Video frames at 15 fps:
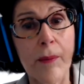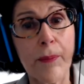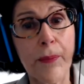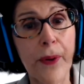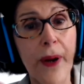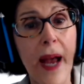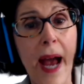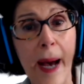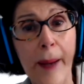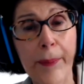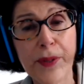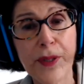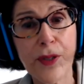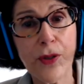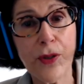
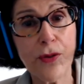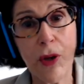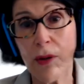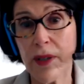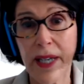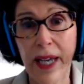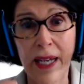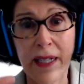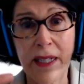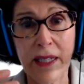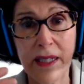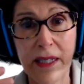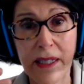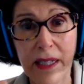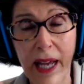perhaps you don't get it
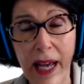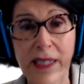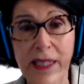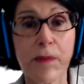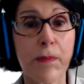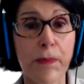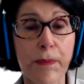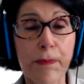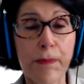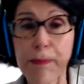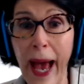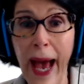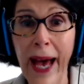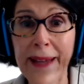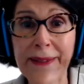as
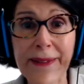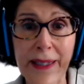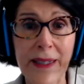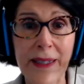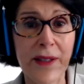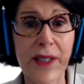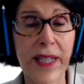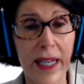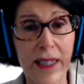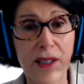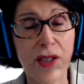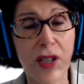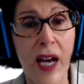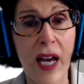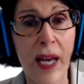bad the
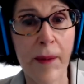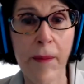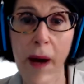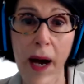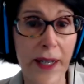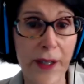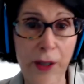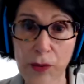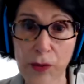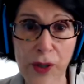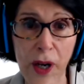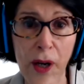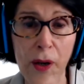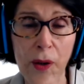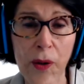next time, I don't
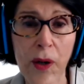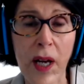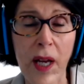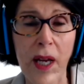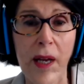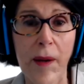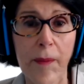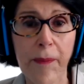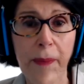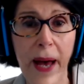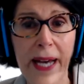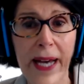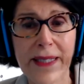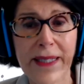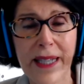know.
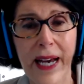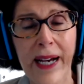But